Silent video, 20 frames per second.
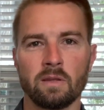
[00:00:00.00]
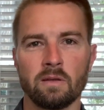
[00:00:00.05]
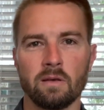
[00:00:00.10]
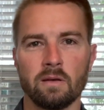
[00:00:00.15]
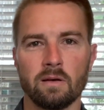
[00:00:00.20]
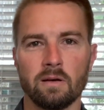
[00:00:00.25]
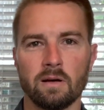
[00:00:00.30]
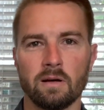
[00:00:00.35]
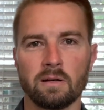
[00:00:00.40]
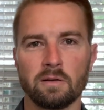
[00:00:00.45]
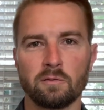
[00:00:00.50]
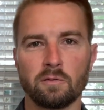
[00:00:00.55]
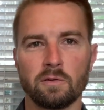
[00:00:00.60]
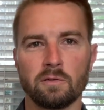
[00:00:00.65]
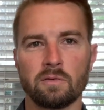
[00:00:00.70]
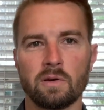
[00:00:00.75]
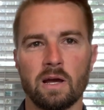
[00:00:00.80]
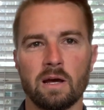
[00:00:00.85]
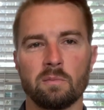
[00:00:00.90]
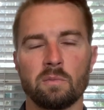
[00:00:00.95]
If
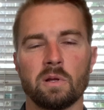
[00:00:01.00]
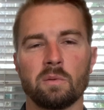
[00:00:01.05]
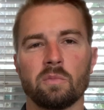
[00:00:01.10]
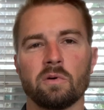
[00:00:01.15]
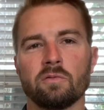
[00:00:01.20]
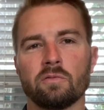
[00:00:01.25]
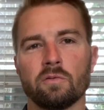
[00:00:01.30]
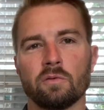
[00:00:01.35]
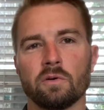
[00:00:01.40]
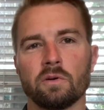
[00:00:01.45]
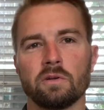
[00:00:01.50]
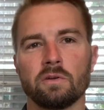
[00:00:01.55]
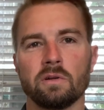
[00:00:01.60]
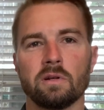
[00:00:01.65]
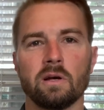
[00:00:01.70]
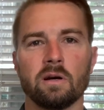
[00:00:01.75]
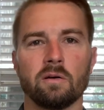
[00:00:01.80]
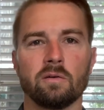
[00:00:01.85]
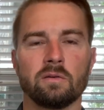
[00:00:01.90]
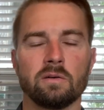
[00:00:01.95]
you've had me before, you
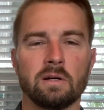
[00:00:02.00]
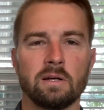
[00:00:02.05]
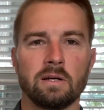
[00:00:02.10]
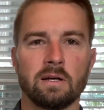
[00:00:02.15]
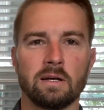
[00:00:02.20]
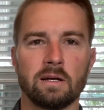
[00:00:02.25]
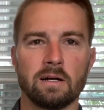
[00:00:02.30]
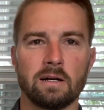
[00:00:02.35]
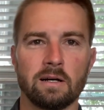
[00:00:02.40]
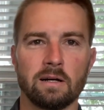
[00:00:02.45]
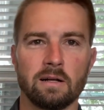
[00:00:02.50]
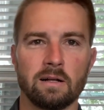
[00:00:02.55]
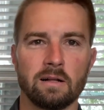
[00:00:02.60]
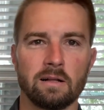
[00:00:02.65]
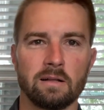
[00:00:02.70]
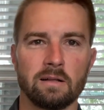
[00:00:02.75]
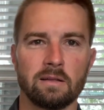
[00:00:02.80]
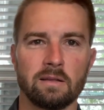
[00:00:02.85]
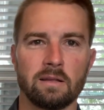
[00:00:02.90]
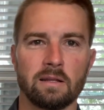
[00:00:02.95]
know
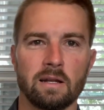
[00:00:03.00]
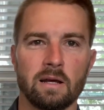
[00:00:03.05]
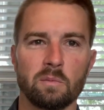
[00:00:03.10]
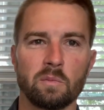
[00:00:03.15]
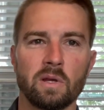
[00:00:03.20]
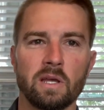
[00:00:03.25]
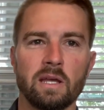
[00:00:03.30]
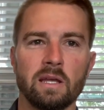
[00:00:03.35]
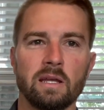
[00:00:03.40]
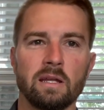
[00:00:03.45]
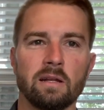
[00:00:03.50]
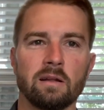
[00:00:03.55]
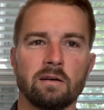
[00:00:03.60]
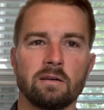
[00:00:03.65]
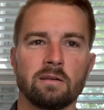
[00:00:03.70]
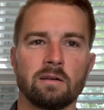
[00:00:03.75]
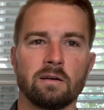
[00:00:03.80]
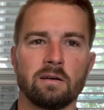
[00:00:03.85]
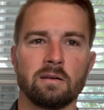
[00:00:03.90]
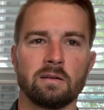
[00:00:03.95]
that I'm keen
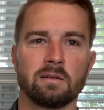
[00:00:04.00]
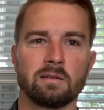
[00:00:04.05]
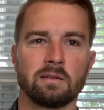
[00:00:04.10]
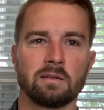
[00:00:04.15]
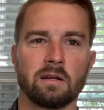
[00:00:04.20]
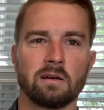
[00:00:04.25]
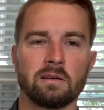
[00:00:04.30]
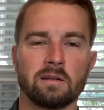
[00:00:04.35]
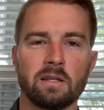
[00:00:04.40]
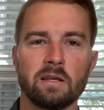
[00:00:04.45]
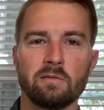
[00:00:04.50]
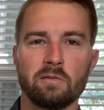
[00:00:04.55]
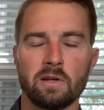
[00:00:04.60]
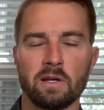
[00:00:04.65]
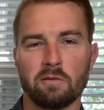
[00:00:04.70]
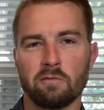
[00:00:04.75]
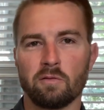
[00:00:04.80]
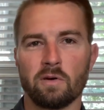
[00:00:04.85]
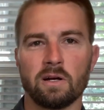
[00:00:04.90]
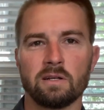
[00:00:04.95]
on giving
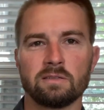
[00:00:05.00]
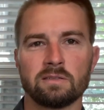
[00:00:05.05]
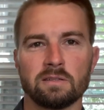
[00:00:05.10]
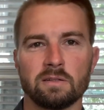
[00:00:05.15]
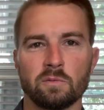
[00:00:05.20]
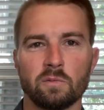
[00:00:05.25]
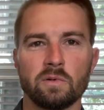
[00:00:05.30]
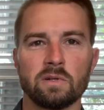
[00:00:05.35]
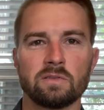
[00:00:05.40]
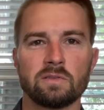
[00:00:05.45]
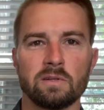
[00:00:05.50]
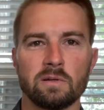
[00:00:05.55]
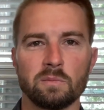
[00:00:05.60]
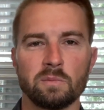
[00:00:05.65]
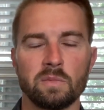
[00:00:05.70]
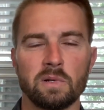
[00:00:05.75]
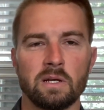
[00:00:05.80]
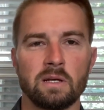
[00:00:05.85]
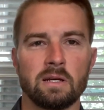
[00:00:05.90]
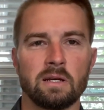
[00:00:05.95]
advice and wisdom,
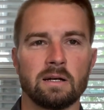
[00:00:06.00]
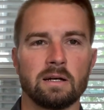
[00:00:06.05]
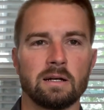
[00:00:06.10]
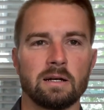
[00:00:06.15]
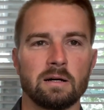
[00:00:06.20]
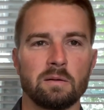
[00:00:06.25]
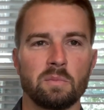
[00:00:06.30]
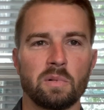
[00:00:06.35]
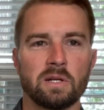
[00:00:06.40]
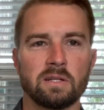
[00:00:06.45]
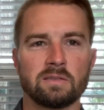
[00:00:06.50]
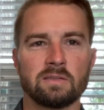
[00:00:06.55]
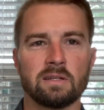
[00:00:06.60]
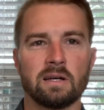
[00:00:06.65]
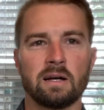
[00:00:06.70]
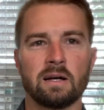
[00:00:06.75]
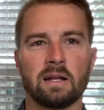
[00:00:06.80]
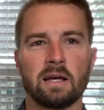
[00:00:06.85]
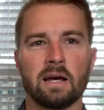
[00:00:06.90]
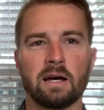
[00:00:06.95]
but it's
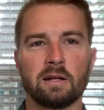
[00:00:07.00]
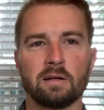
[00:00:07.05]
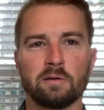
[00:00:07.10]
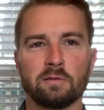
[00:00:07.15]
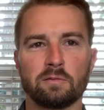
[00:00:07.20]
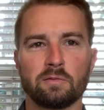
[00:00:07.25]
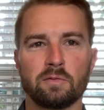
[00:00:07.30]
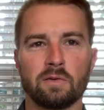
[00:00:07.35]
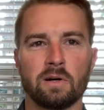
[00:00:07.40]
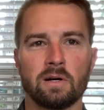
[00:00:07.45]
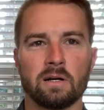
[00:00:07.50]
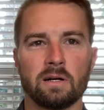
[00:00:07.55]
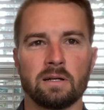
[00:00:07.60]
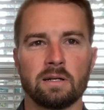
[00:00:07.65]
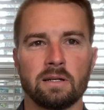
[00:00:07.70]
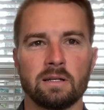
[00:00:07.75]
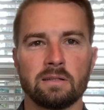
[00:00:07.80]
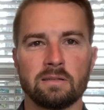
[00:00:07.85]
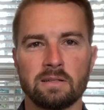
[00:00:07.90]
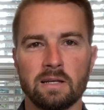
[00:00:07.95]
not out of
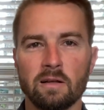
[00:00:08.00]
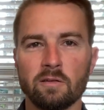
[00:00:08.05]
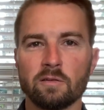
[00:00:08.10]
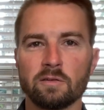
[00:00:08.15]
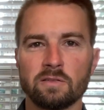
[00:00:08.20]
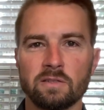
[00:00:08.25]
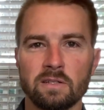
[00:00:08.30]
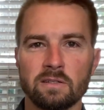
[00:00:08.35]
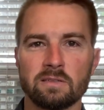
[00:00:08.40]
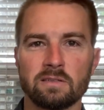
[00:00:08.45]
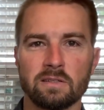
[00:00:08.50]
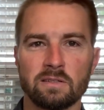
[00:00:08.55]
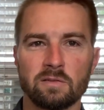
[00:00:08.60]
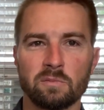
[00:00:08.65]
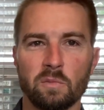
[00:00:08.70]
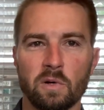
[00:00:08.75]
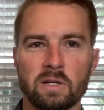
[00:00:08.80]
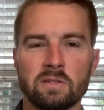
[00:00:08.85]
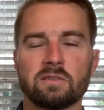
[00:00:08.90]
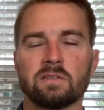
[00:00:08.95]
intelligence as
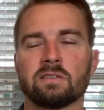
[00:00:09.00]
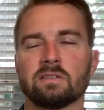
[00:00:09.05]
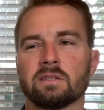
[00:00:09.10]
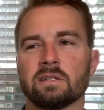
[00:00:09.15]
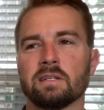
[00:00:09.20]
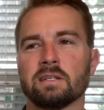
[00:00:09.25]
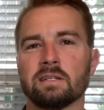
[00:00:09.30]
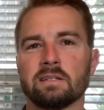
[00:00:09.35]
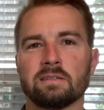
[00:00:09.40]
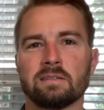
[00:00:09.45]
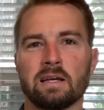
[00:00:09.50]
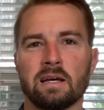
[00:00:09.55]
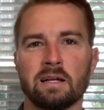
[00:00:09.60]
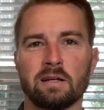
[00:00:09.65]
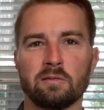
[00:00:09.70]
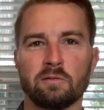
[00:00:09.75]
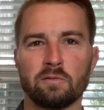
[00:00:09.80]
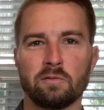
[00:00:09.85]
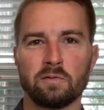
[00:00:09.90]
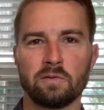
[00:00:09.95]
much as it is out
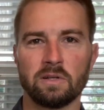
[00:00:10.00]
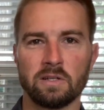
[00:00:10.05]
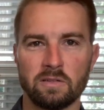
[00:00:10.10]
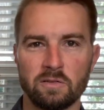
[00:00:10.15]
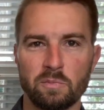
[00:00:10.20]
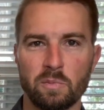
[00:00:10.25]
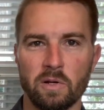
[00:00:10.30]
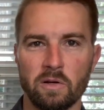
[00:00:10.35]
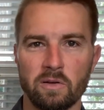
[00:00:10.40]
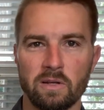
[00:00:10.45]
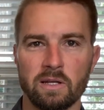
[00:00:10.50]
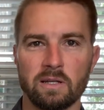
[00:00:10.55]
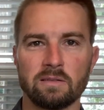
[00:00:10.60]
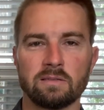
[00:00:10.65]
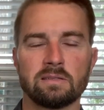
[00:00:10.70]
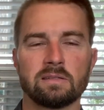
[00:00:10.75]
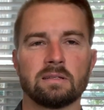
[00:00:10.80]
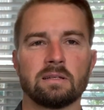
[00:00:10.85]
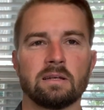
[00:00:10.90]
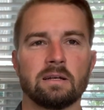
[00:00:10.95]
of
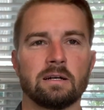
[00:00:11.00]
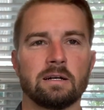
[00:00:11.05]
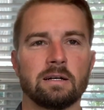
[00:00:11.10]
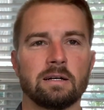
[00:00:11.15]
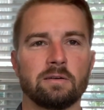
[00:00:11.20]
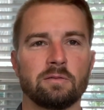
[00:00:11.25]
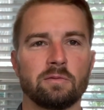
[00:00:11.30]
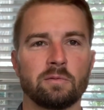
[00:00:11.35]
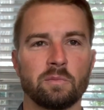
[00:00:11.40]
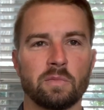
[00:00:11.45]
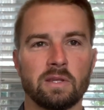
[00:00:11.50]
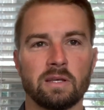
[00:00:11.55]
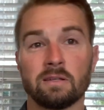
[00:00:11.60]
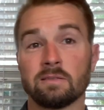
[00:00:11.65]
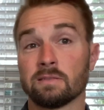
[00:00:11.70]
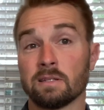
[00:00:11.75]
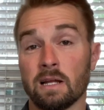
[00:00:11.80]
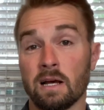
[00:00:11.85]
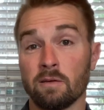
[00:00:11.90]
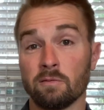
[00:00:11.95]
experience from things
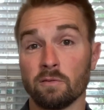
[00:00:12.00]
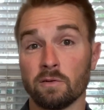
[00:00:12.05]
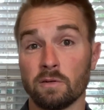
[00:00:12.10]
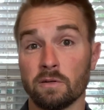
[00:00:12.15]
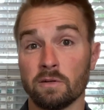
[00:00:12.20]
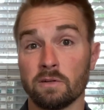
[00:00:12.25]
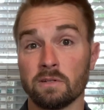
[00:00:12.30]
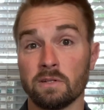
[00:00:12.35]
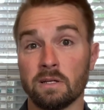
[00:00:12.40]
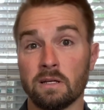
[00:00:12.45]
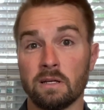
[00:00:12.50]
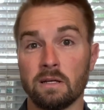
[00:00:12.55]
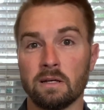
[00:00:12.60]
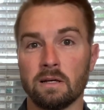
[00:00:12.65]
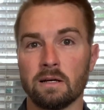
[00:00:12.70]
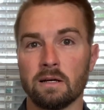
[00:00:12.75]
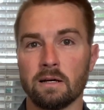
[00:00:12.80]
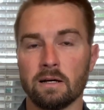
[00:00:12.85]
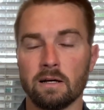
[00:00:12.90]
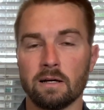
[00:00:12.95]
that I've learned
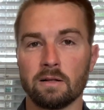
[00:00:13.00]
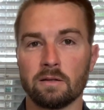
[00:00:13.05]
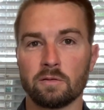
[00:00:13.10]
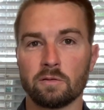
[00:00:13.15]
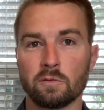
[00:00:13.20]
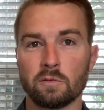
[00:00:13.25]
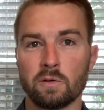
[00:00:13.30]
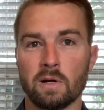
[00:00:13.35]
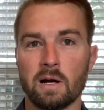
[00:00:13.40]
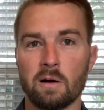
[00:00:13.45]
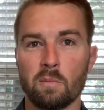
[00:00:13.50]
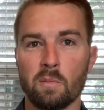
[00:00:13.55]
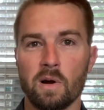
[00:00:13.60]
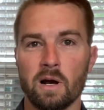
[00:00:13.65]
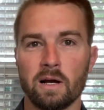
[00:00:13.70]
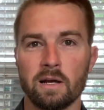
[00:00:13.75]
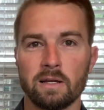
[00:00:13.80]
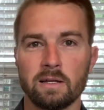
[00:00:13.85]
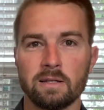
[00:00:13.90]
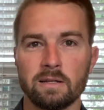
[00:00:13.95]
throughout
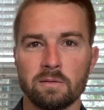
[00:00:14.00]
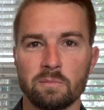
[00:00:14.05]
my